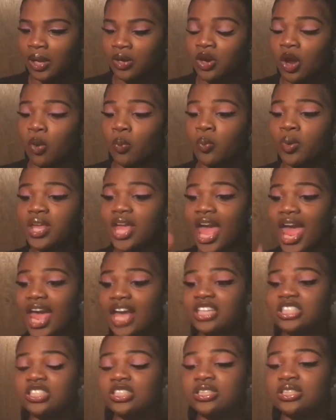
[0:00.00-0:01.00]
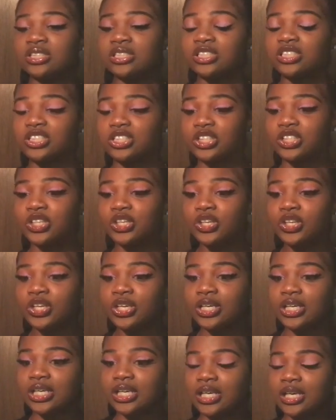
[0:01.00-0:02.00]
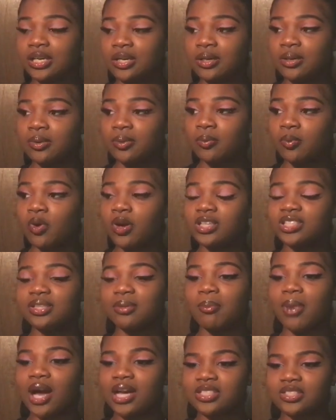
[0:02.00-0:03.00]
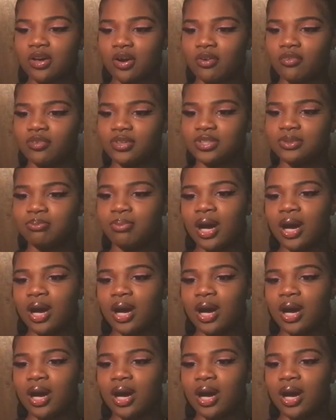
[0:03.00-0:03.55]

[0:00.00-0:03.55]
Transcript: No, we asked the security, um, where's the box office?